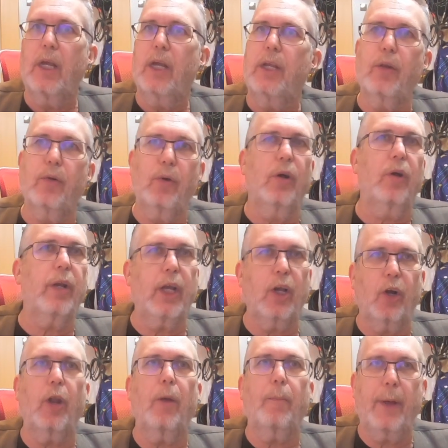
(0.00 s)
you're only
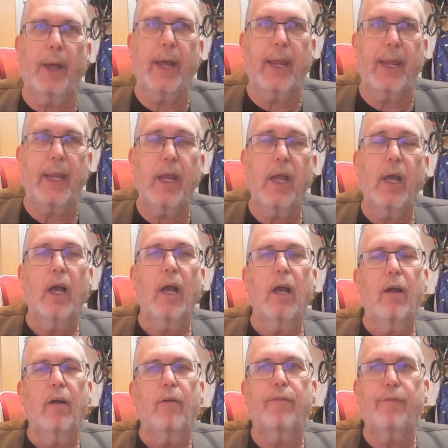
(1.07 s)
going to pay
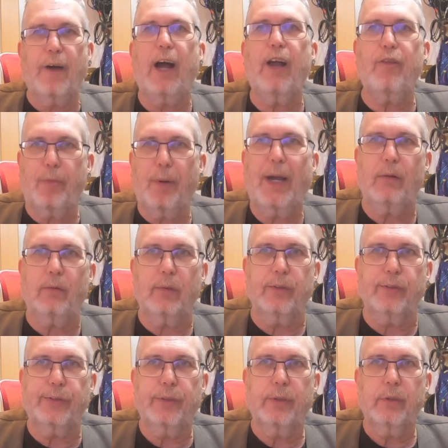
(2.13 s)

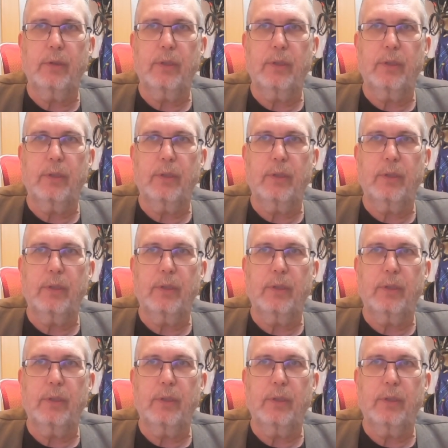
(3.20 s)
£5.